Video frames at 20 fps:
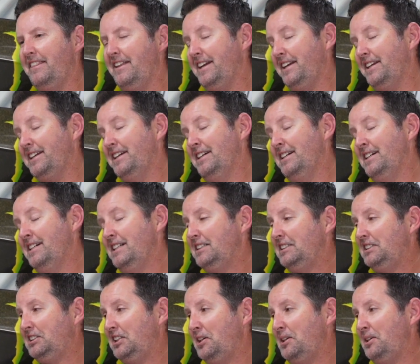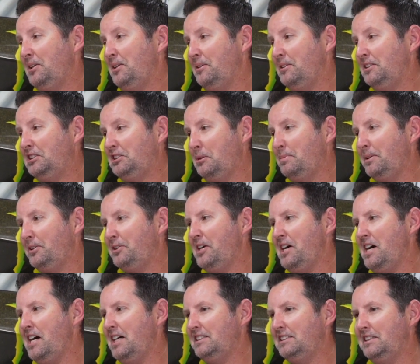think so
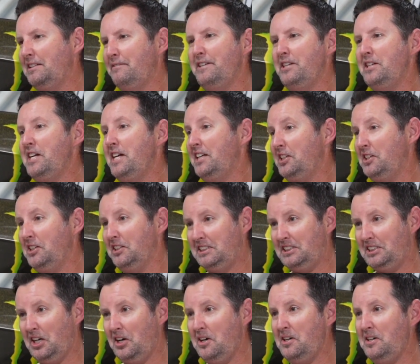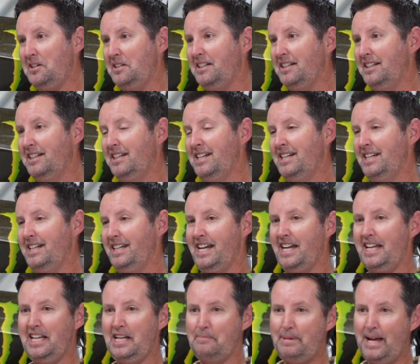supercross if you get a good start and
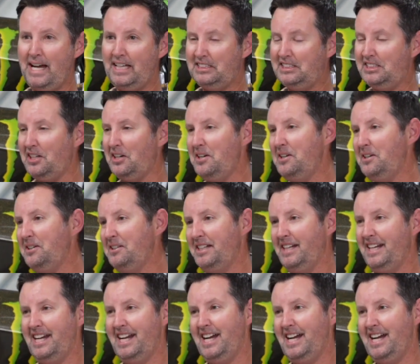i get a bad start